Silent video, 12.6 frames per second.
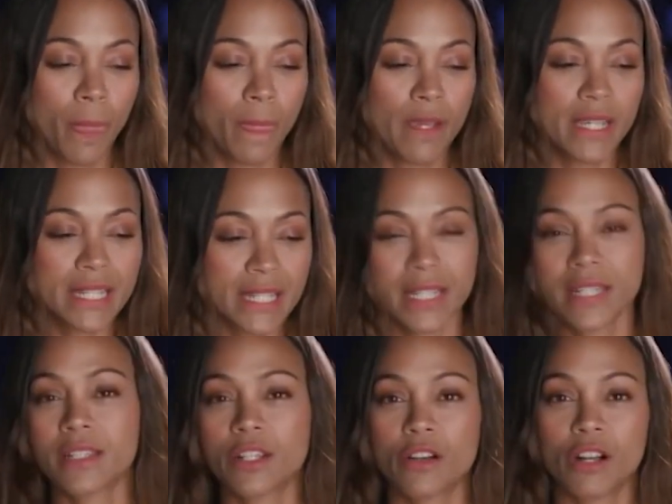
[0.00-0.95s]
he
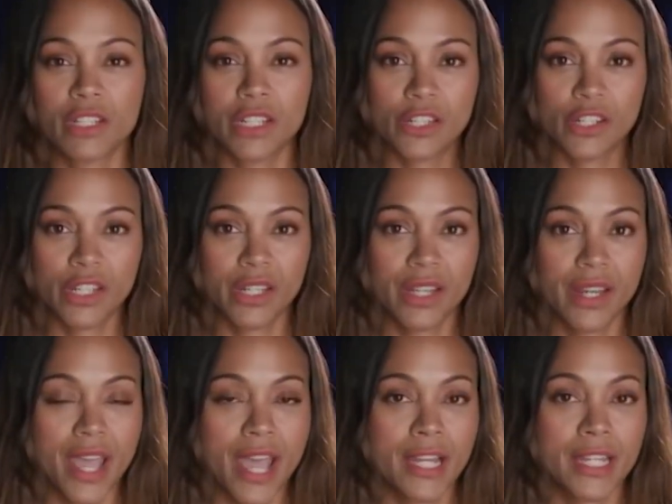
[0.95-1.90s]
sees your audition
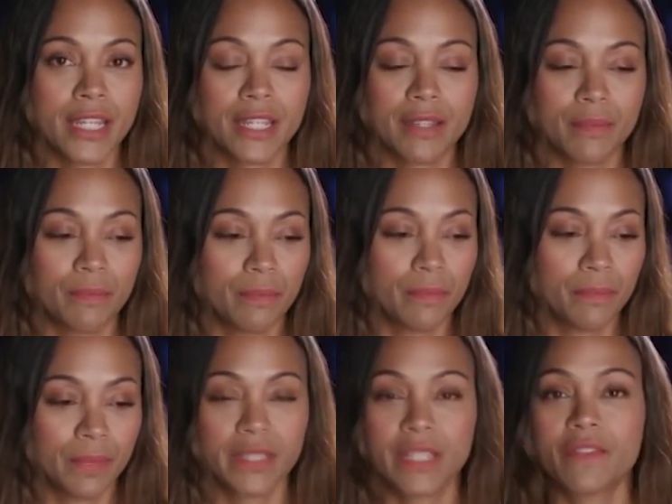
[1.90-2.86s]
and he
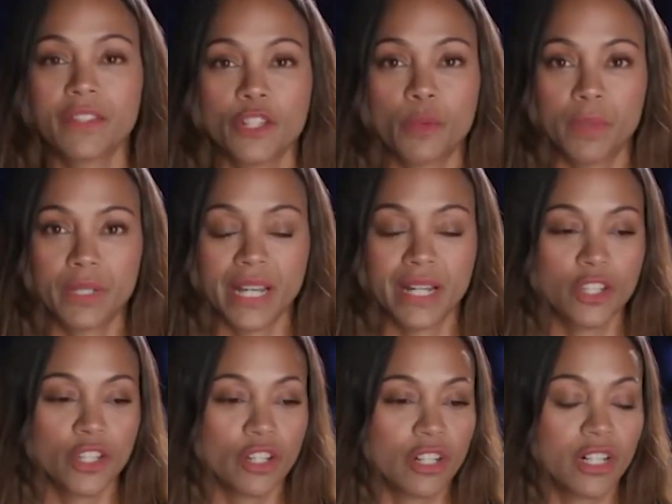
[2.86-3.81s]
believes in your
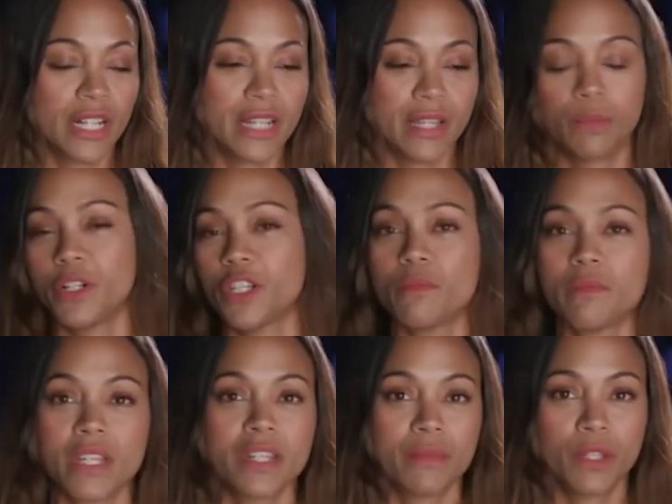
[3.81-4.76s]
potential, and then when you
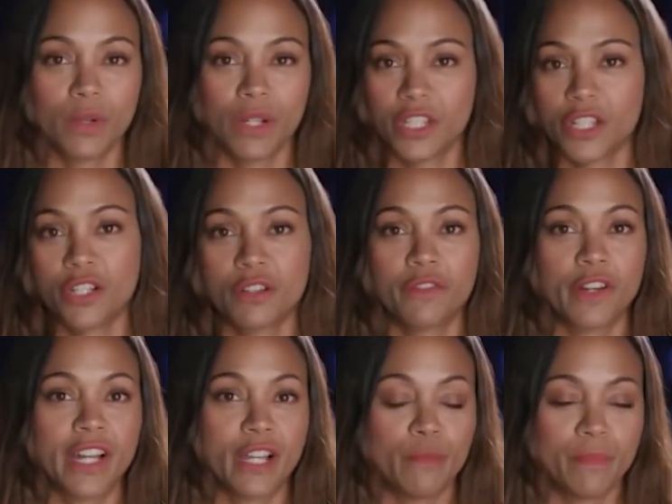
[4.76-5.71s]
meet him, you audition for
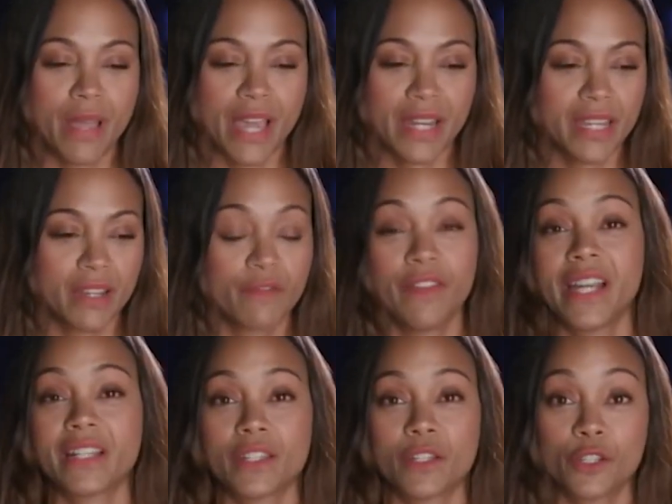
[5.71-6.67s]
him, and he
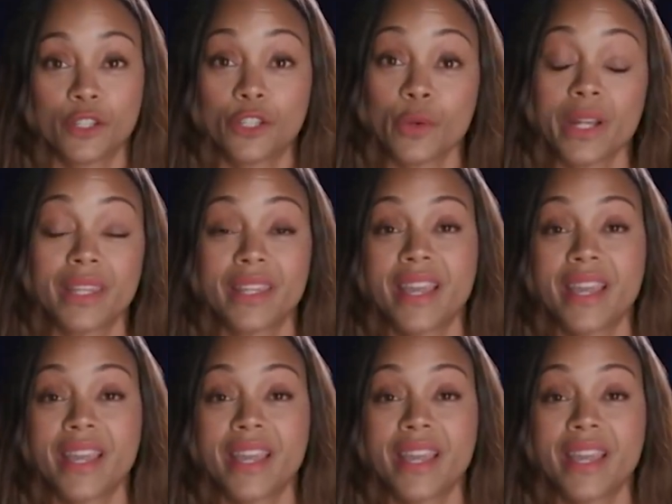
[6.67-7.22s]
invites you to join the